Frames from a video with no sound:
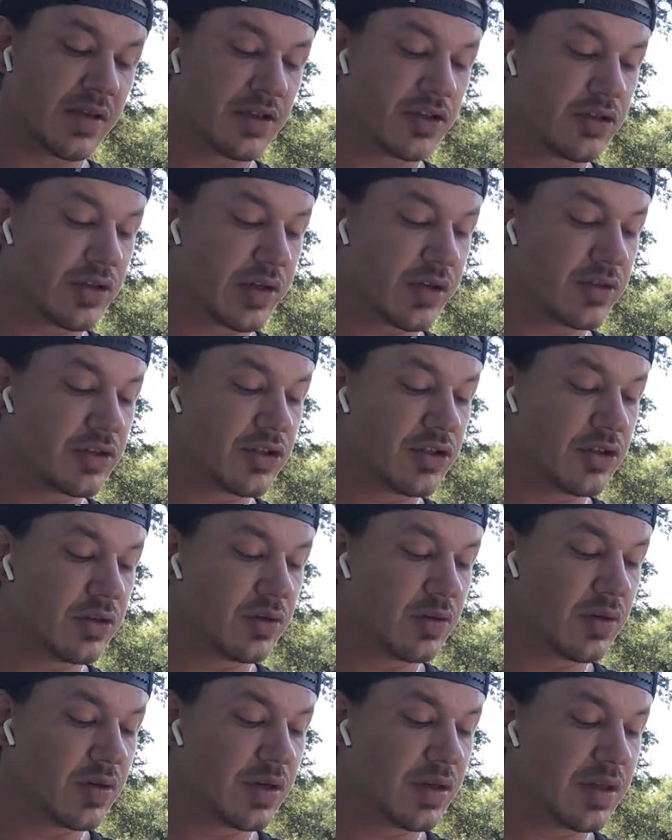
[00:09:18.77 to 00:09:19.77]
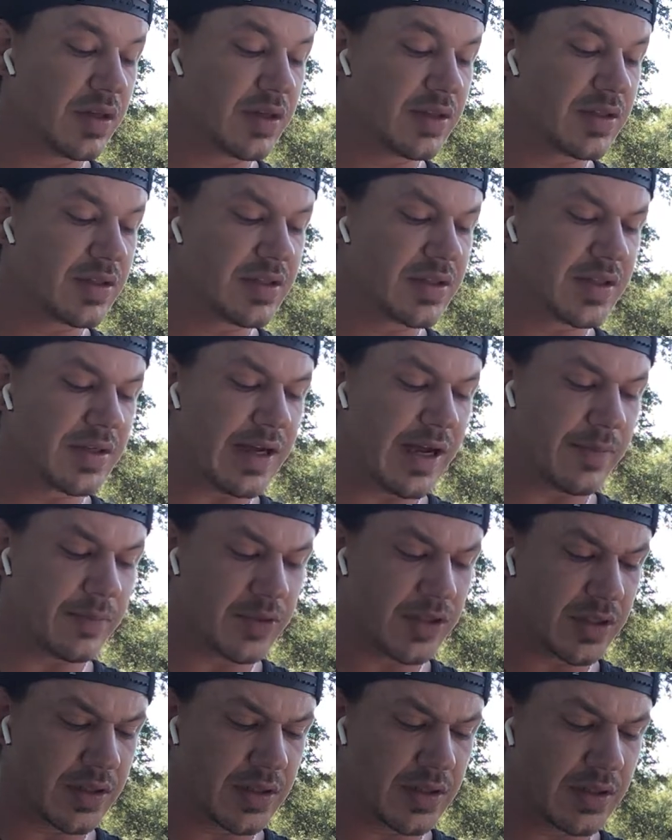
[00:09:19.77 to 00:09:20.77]
this triggers new
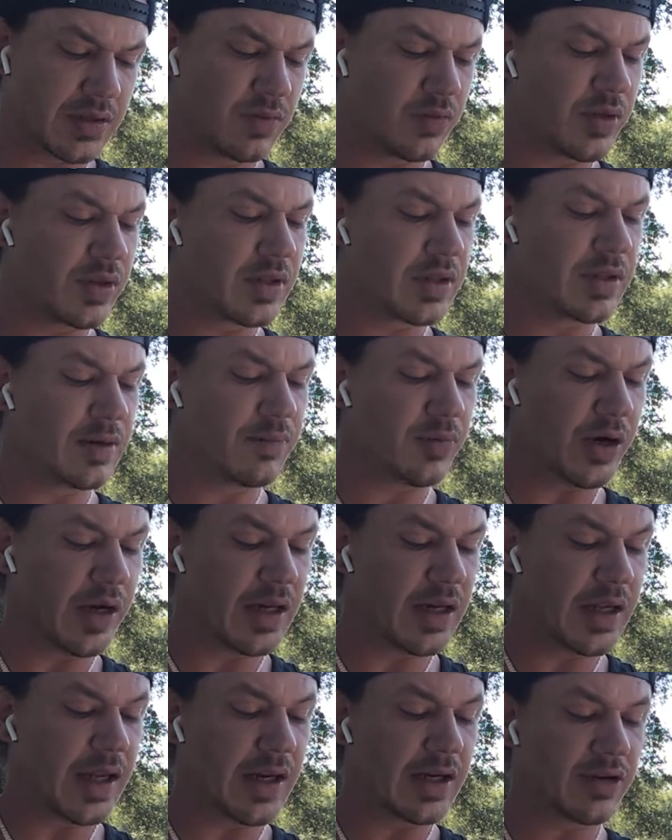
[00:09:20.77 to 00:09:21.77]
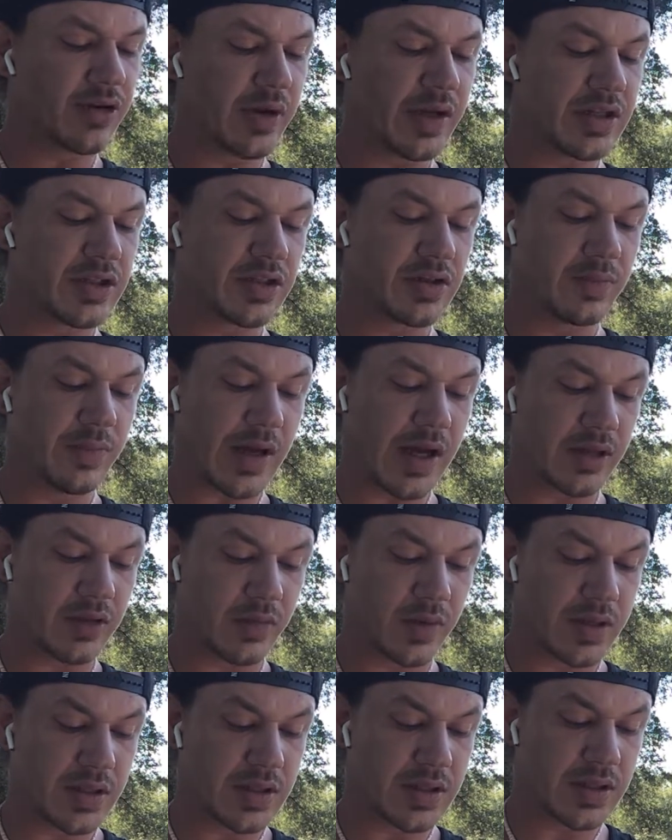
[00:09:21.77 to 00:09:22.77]
synapses within the brain and creates new
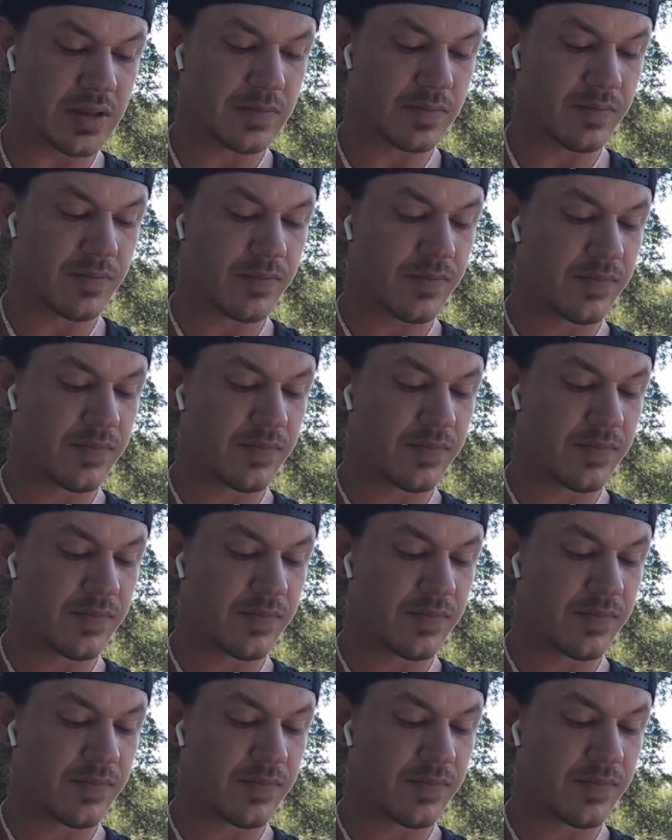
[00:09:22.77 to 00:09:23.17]
pathways.